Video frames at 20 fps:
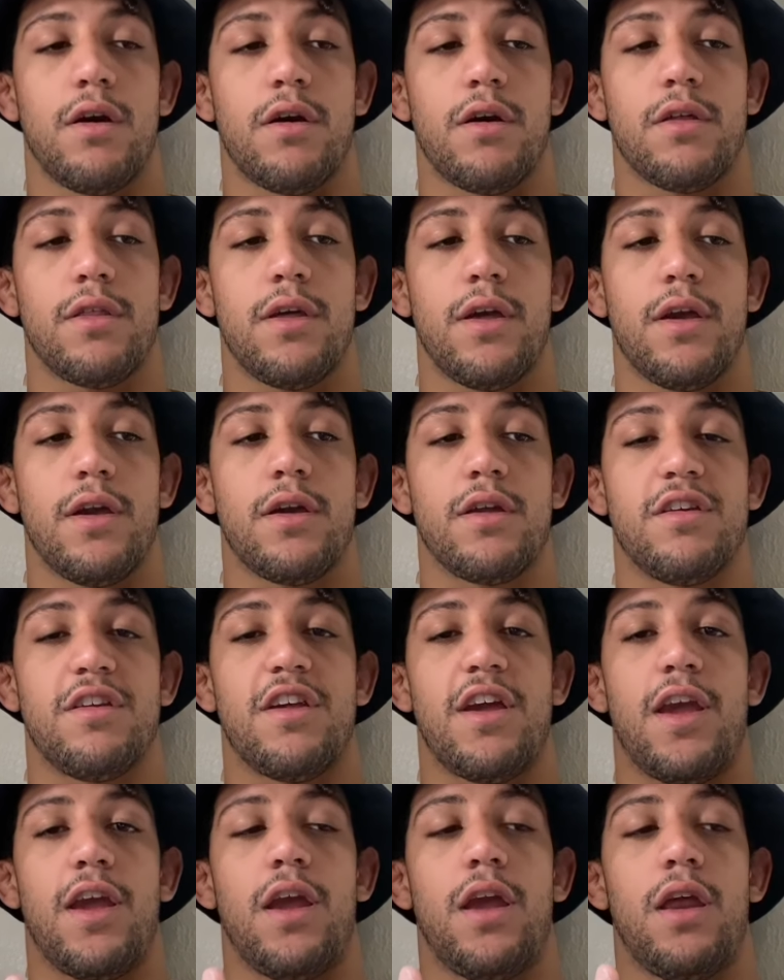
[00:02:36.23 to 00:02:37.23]
They
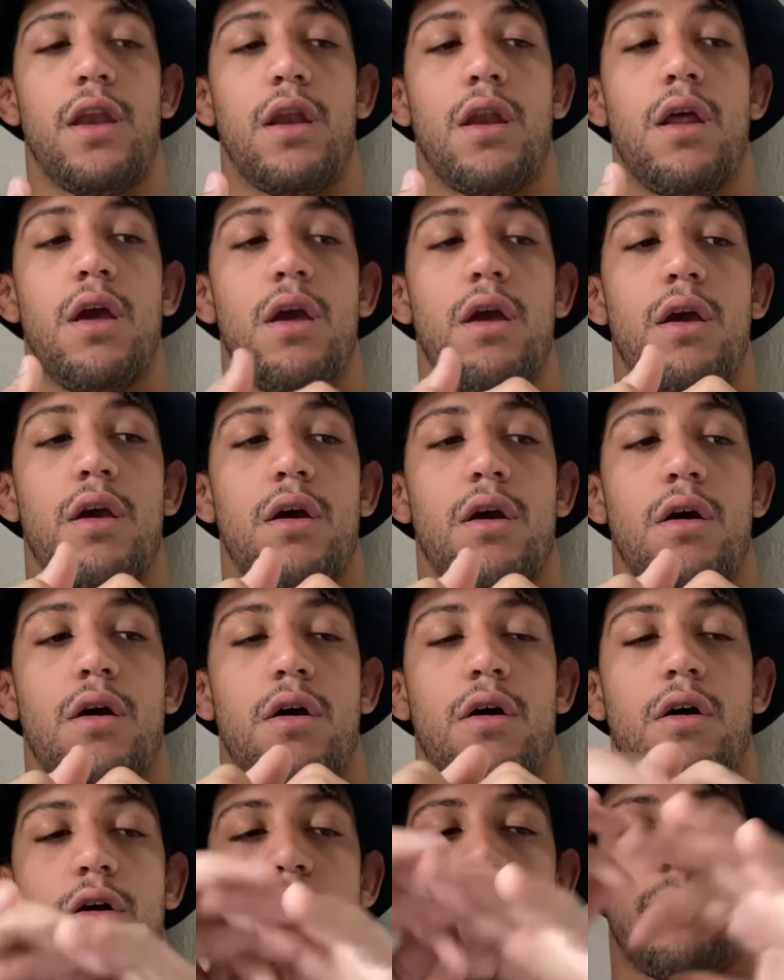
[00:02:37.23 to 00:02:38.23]
contain
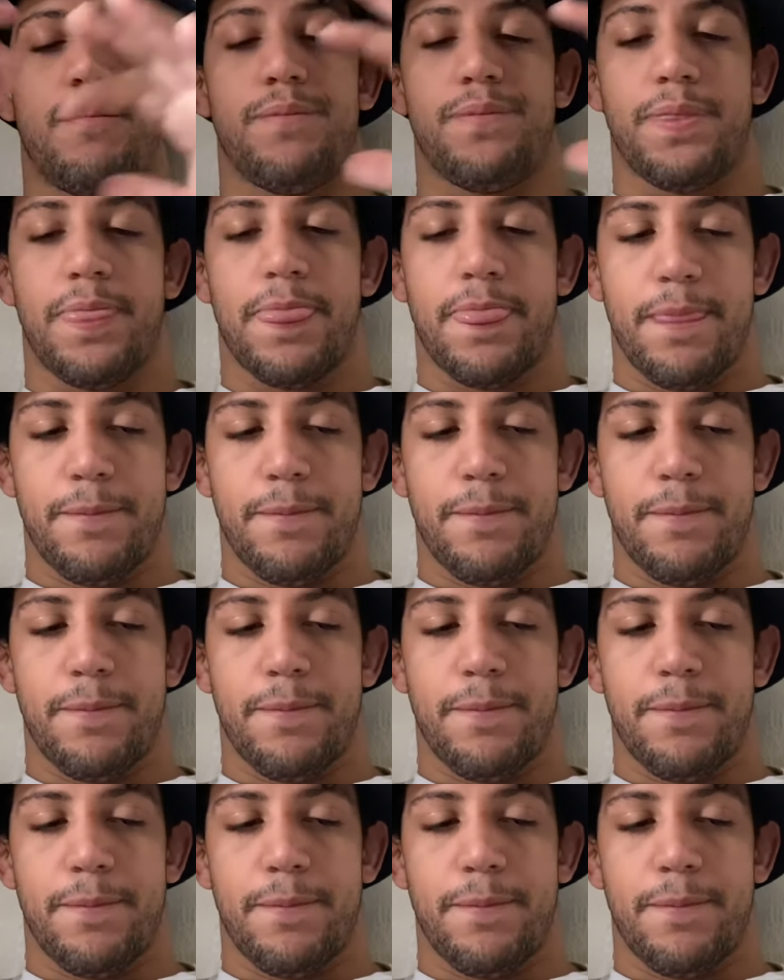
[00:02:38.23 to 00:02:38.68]
the